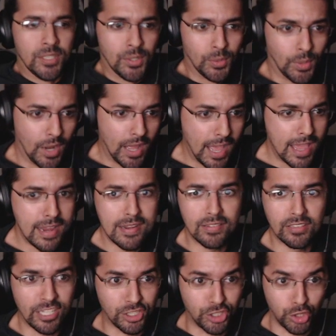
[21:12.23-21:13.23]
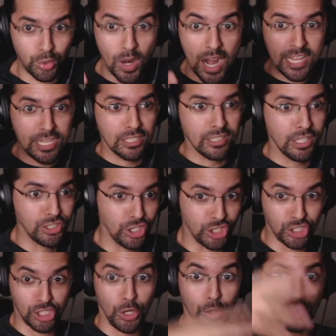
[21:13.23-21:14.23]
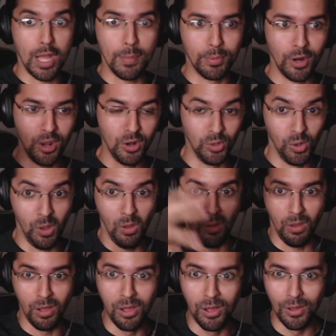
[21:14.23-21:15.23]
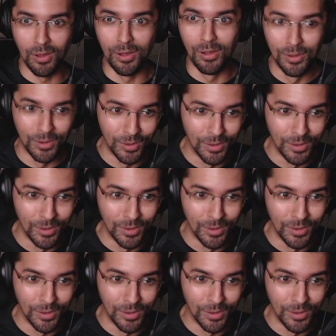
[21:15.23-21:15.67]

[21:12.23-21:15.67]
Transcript: right? Like Dracula just showed up, right? Whoa.